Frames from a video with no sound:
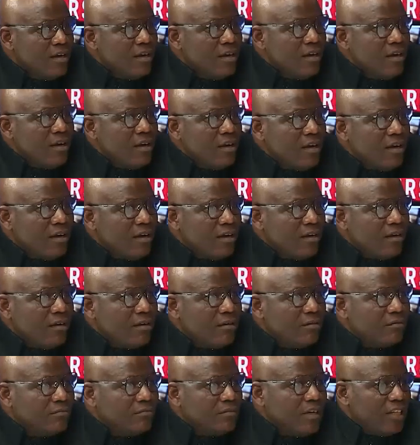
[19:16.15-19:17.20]

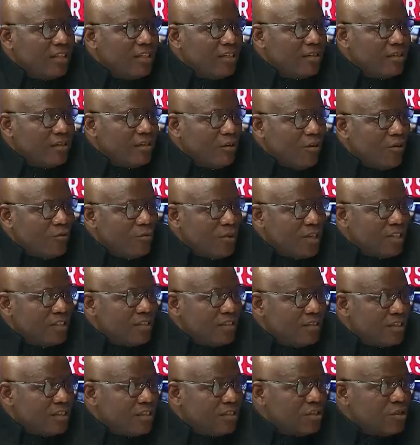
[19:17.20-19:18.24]
I think the government's
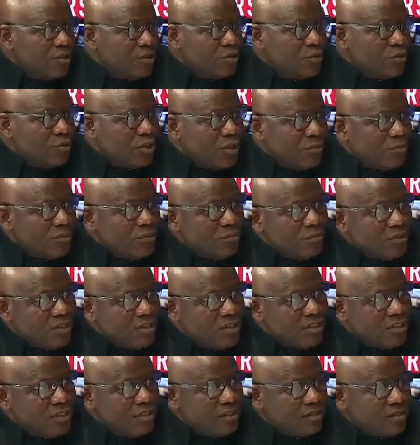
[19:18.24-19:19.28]
intention is to keep the
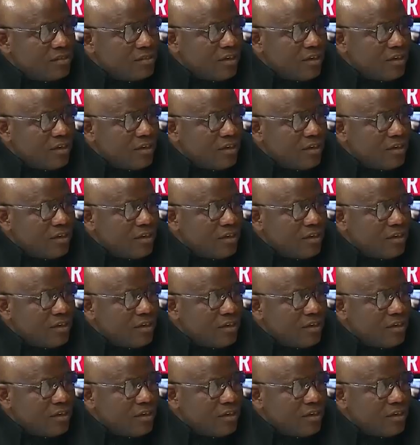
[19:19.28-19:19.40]
business,